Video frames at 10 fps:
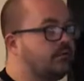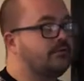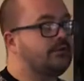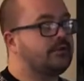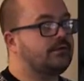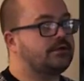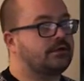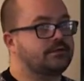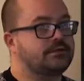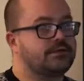what the future
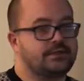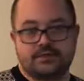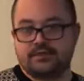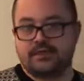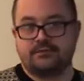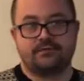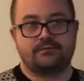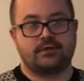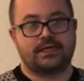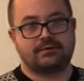holds in terms of
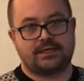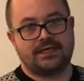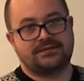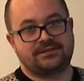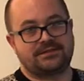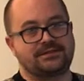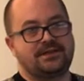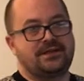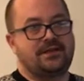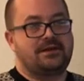what I would like to do,
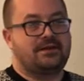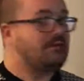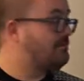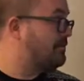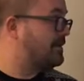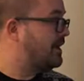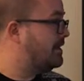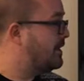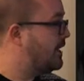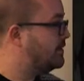what
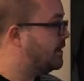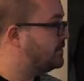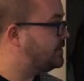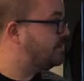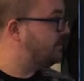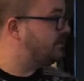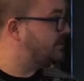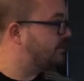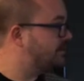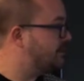I have the opportunity to
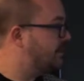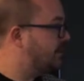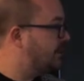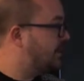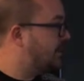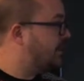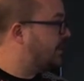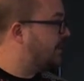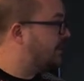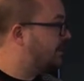do,
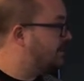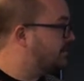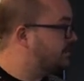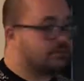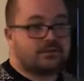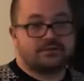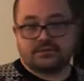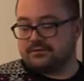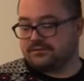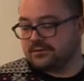and so on and
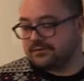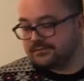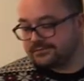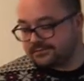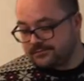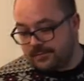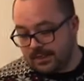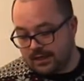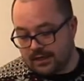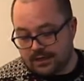so forth.
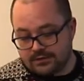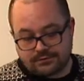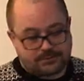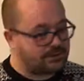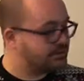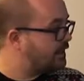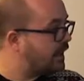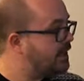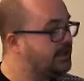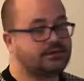I do apologise. I
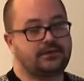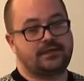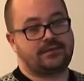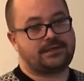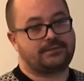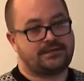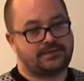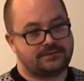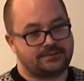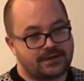hate talking about
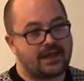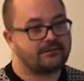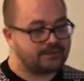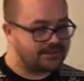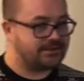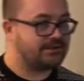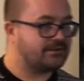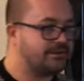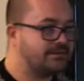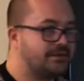myself. I really do. I
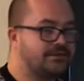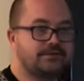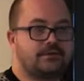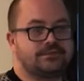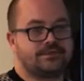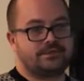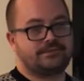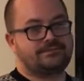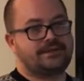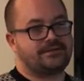think we all do when we're
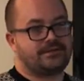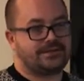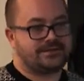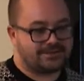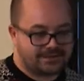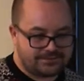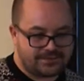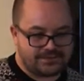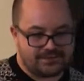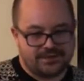doing presentations like
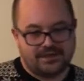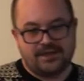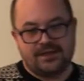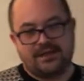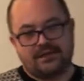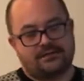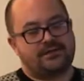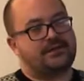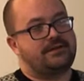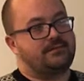this. If I
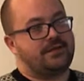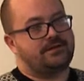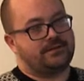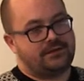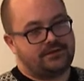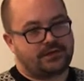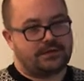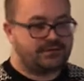say me too many times,